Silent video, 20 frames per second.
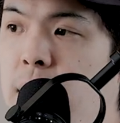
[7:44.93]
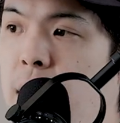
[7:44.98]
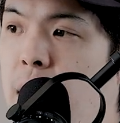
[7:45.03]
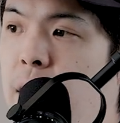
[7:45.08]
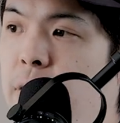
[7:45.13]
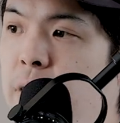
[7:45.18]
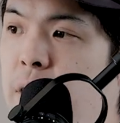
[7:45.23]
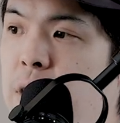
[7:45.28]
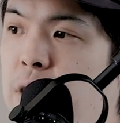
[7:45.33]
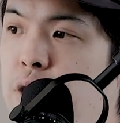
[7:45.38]

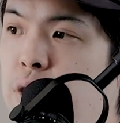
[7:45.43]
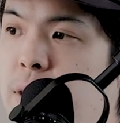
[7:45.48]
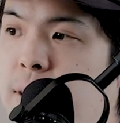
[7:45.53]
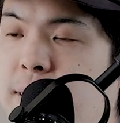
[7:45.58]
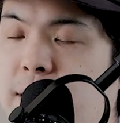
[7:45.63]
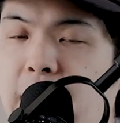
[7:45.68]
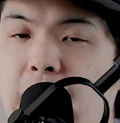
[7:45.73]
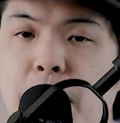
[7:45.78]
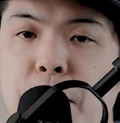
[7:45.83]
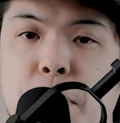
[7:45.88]
A very good
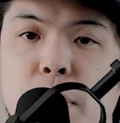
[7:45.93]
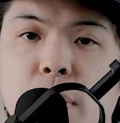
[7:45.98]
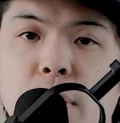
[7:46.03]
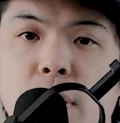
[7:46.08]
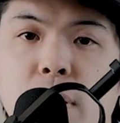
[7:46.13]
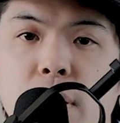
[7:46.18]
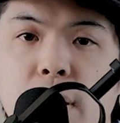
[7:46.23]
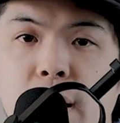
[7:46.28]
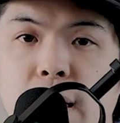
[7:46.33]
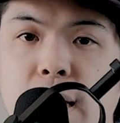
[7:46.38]

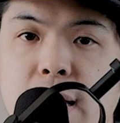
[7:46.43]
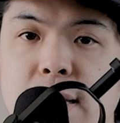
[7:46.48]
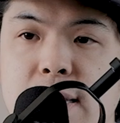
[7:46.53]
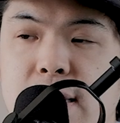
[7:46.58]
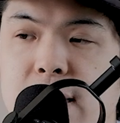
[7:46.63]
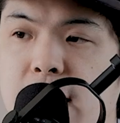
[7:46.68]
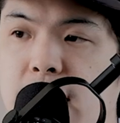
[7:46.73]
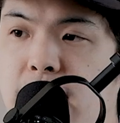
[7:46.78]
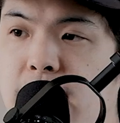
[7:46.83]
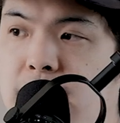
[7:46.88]
example
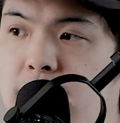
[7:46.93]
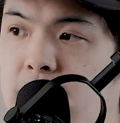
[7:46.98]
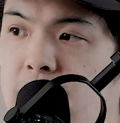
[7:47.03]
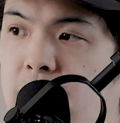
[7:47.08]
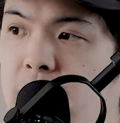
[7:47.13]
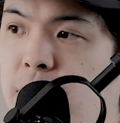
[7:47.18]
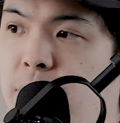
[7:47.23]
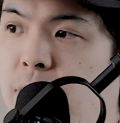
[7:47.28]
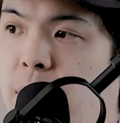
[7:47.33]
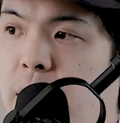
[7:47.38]
is
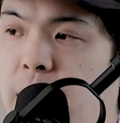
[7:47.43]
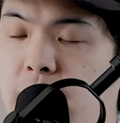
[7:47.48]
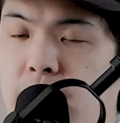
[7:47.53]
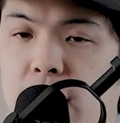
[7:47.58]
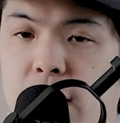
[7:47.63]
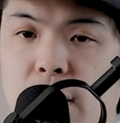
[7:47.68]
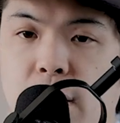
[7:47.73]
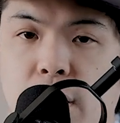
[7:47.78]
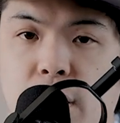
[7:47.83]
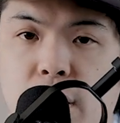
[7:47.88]
kind of like
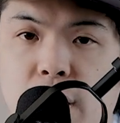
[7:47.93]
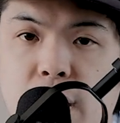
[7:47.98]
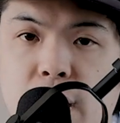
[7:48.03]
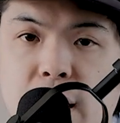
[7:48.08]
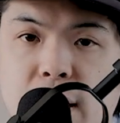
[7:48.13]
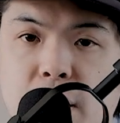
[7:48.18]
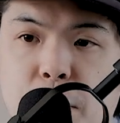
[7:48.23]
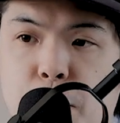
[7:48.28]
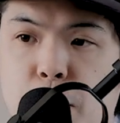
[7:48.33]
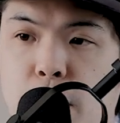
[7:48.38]
looking
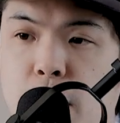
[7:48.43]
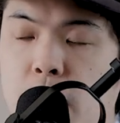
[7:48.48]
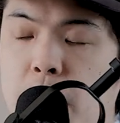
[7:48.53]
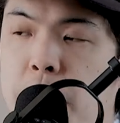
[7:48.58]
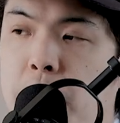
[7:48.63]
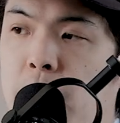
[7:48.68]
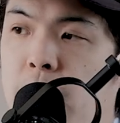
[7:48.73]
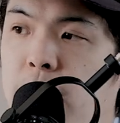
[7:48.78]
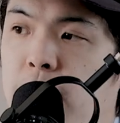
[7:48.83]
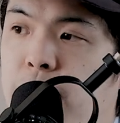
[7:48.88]
at the
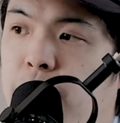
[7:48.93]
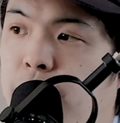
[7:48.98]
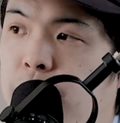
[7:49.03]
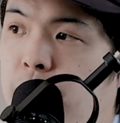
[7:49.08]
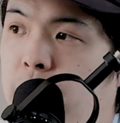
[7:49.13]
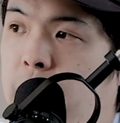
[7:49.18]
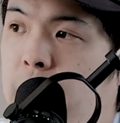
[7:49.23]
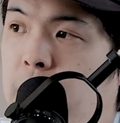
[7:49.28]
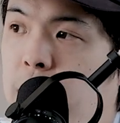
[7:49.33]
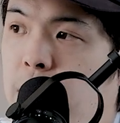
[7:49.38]
probe of
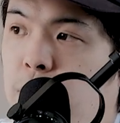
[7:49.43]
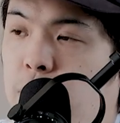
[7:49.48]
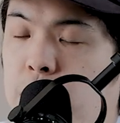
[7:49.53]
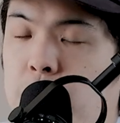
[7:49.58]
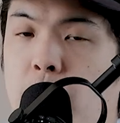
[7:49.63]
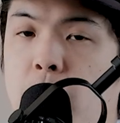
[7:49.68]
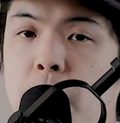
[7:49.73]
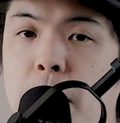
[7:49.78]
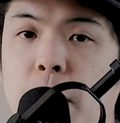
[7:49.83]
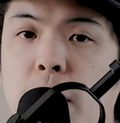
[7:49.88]
a
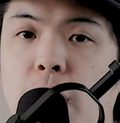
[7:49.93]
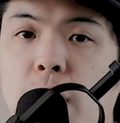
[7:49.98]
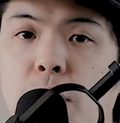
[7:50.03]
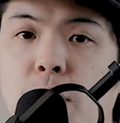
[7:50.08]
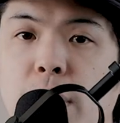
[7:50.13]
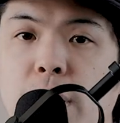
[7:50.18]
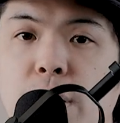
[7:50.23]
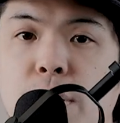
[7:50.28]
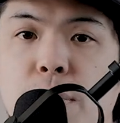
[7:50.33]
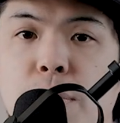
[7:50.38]
thermometer
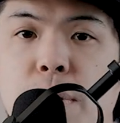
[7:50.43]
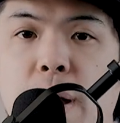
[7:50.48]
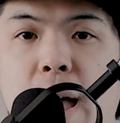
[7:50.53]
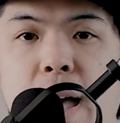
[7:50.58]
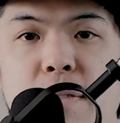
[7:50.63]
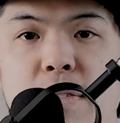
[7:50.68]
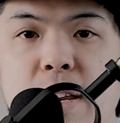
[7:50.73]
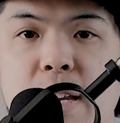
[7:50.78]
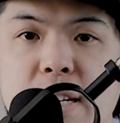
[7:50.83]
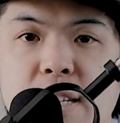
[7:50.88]
when you
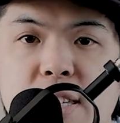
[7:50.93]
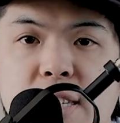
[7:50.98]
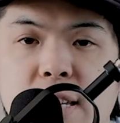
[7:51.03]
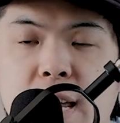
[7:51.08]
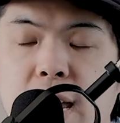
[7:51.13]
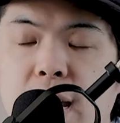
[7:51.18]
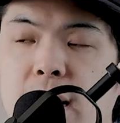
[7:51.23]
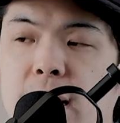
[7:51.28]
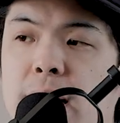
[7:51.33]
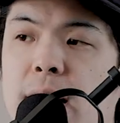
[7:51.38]
have it in a
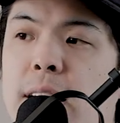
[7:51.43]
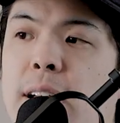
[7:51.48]
steak.